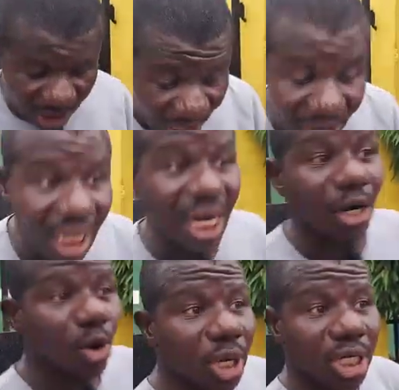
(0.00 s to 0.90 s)
it. They said
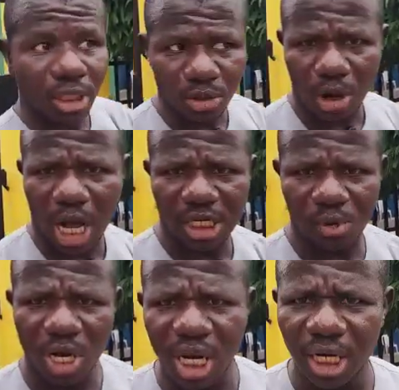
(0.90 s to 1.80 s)
they go kick. You know
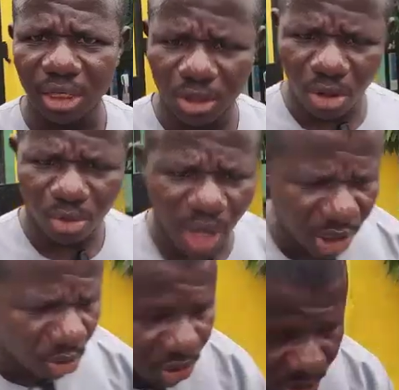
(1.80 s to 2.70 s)
the way that, you know, when you